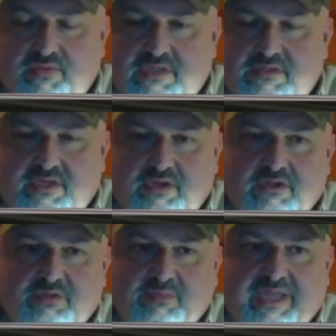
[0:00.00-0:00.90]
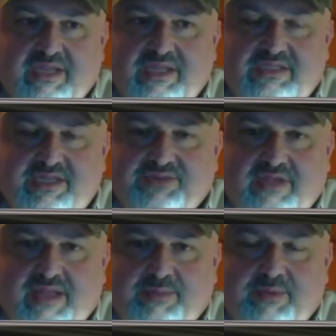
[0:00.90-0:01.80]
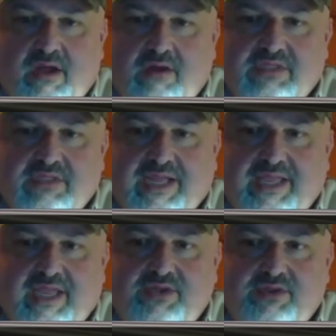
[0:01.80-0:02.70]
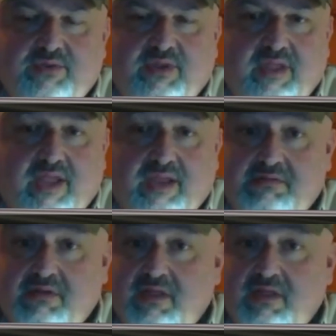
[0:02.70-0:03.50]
that's making these different type of calls like that too. And